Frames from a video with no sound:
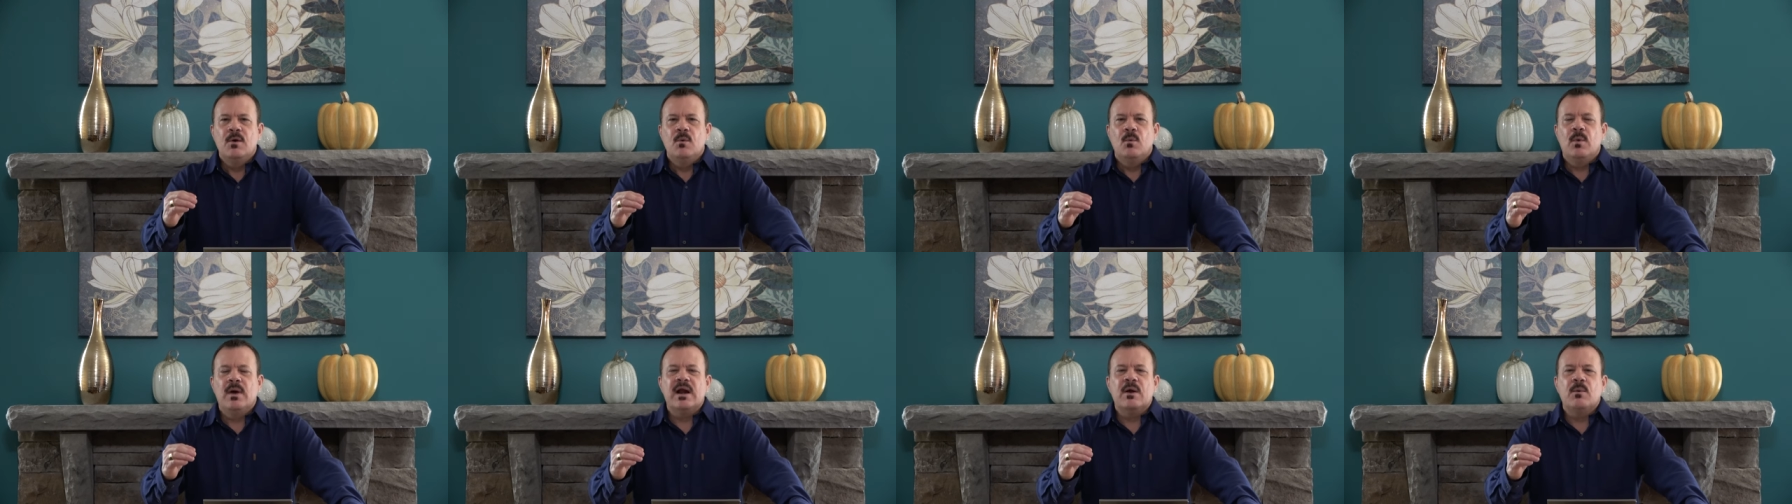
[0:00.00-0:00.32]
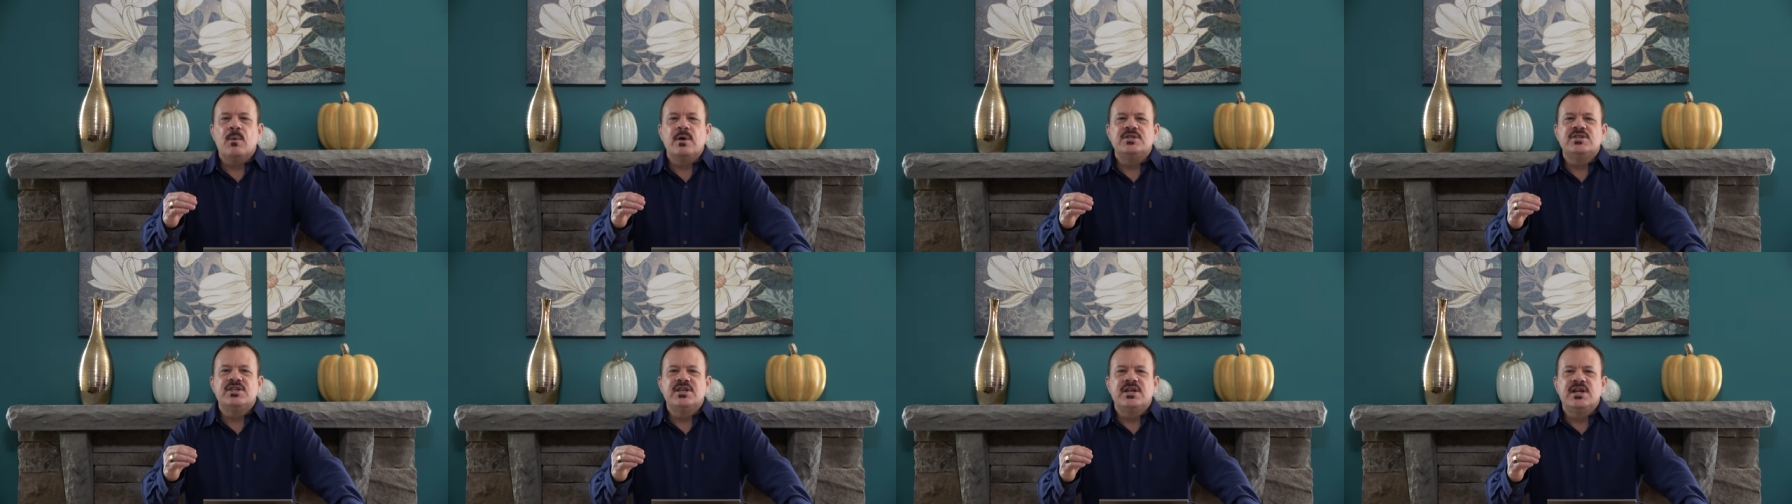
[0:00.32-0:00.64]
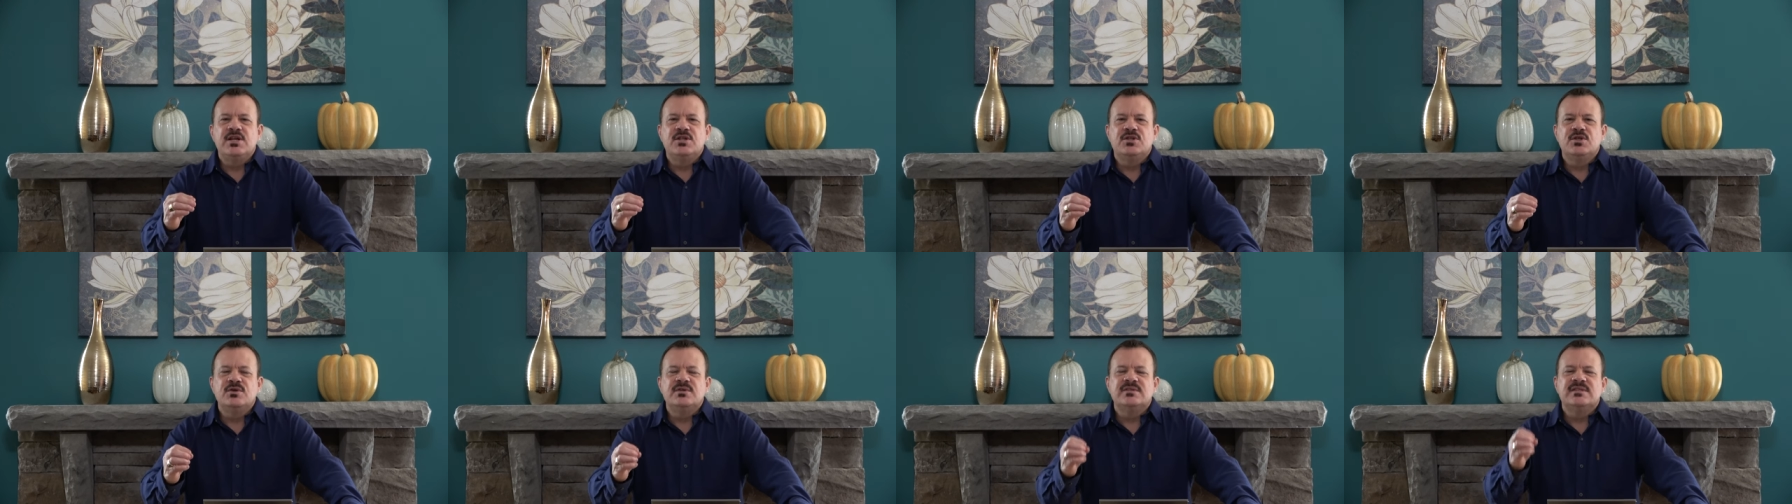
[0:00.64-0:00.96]
What I want you
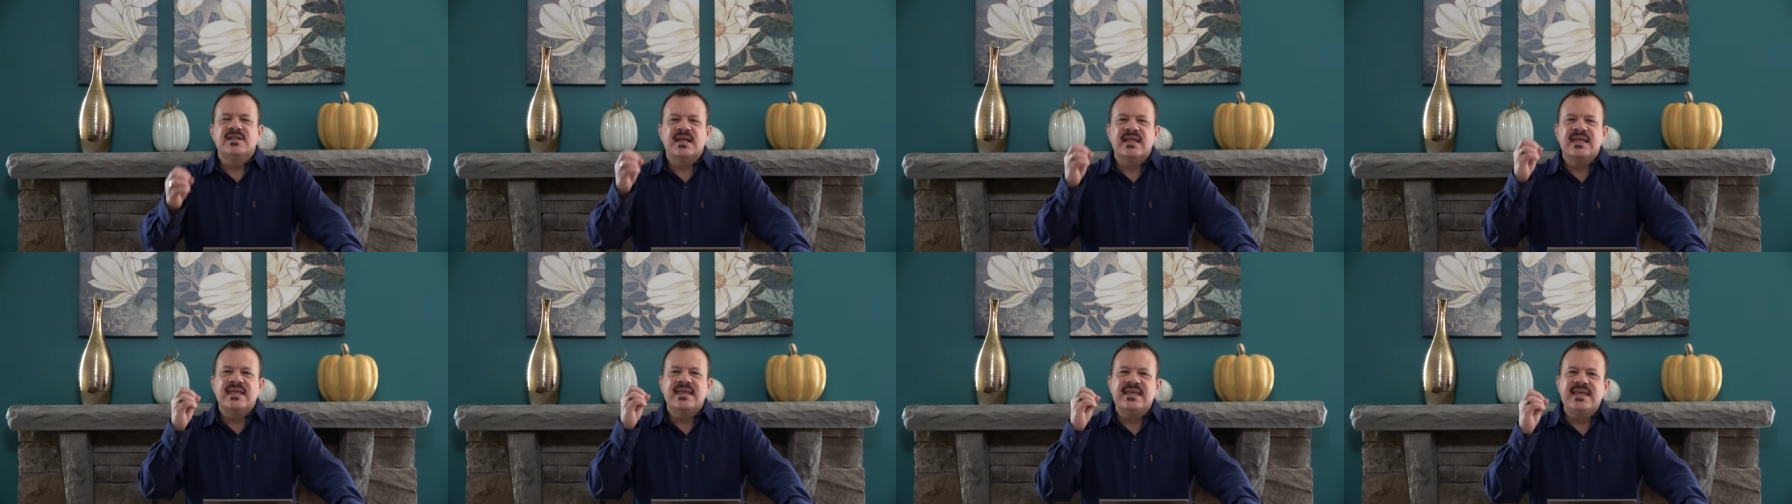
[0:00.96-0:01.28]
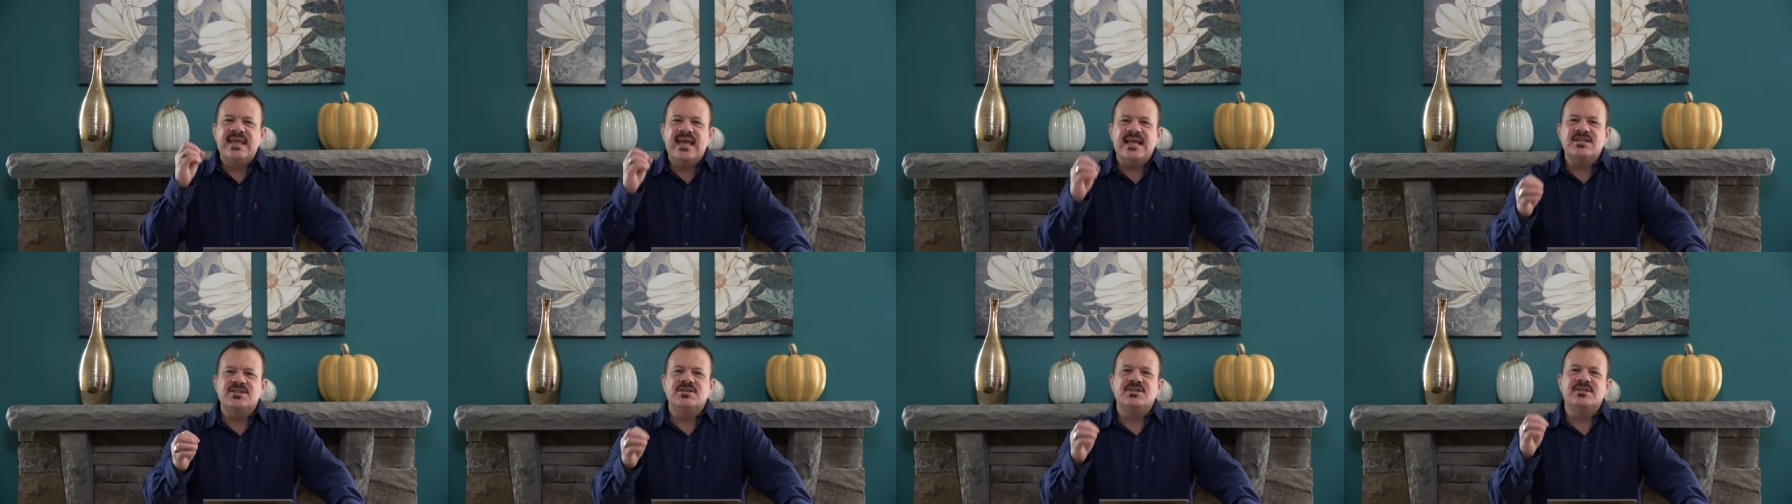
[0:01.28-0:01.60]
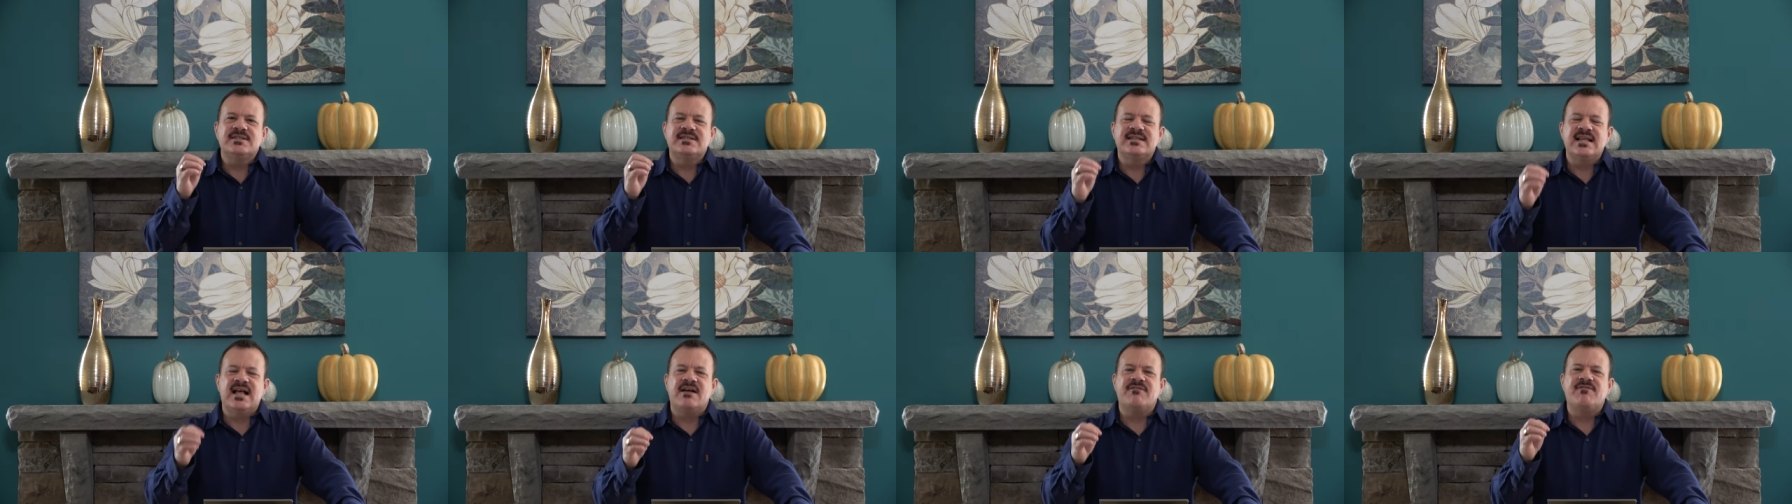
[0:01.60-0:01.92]
to do is to get
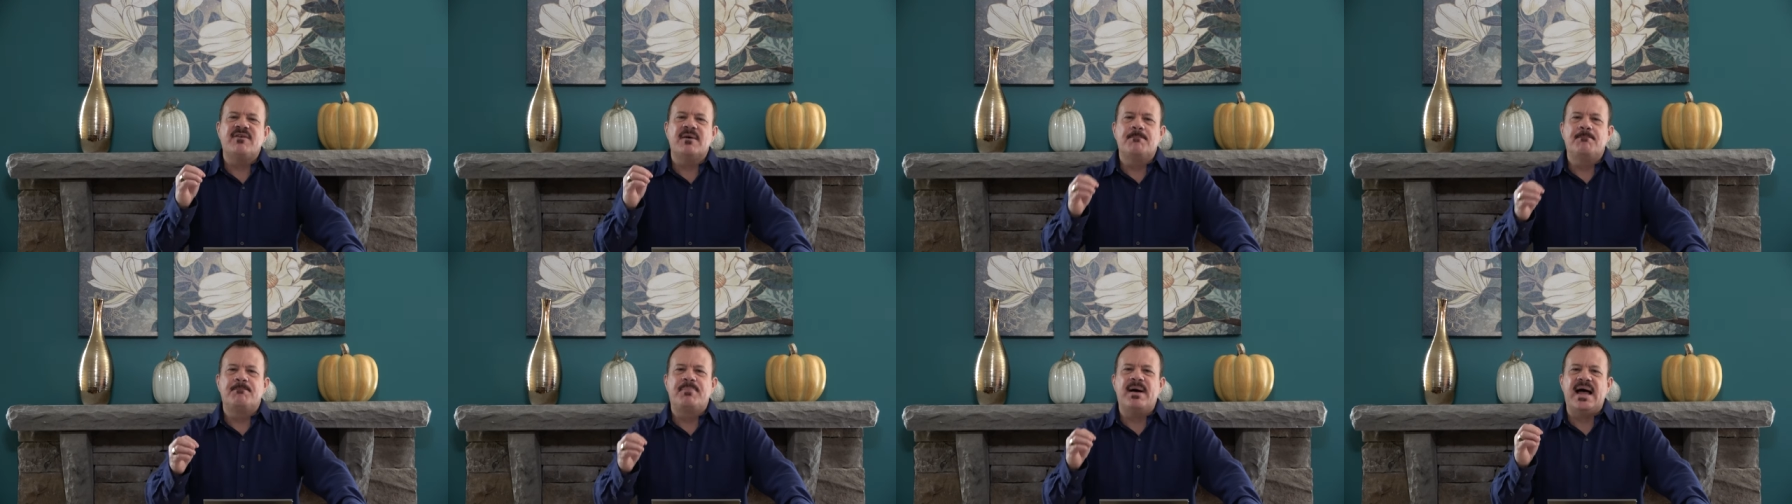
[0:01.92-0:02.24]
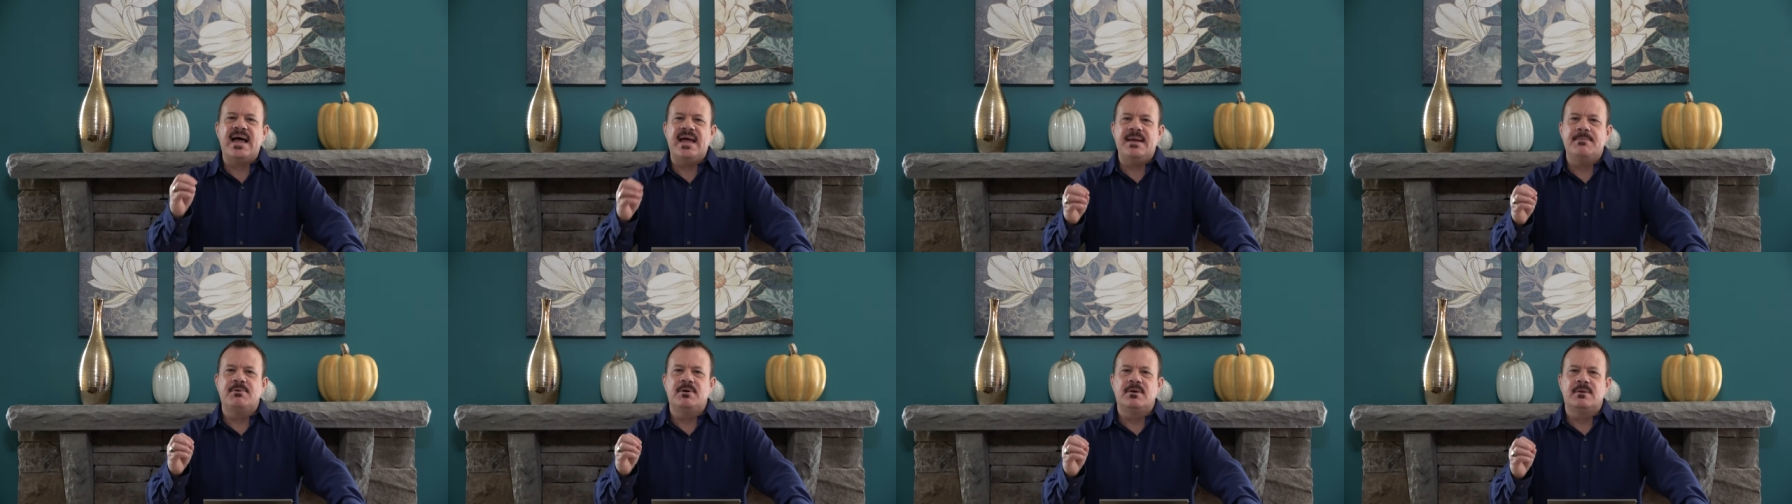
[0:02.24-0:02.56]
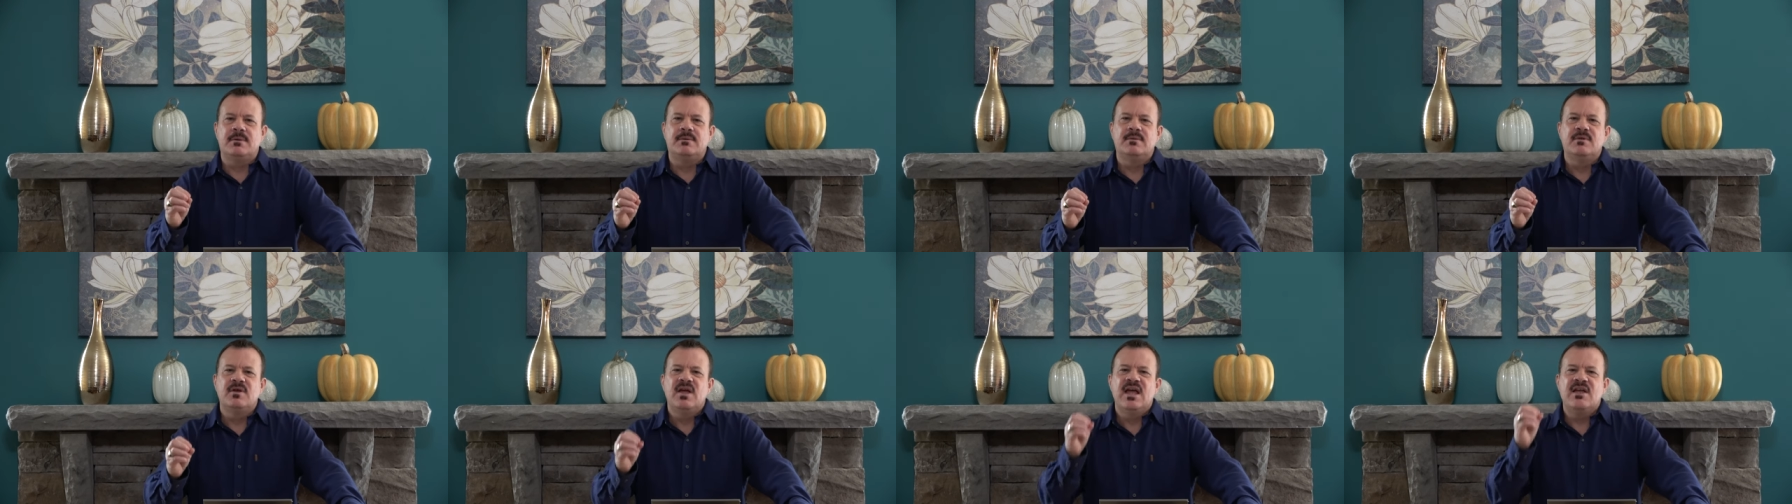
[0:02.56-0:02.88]
yourself a
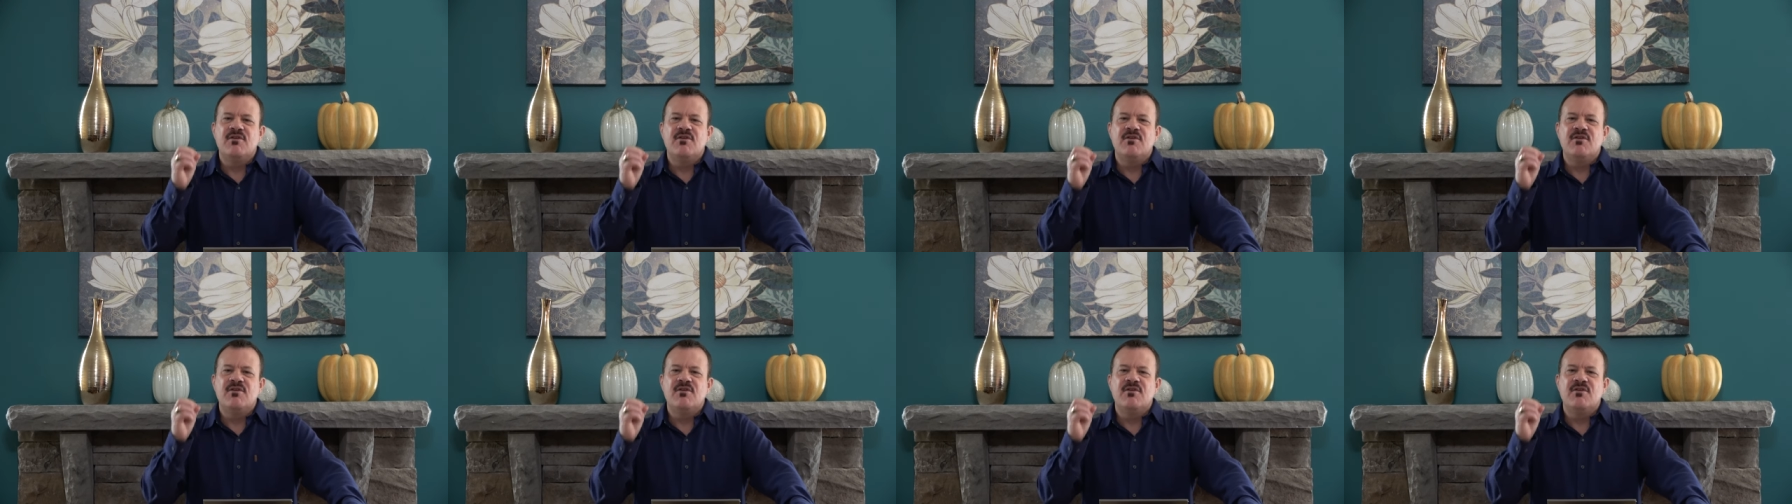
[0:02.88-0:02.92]
Bible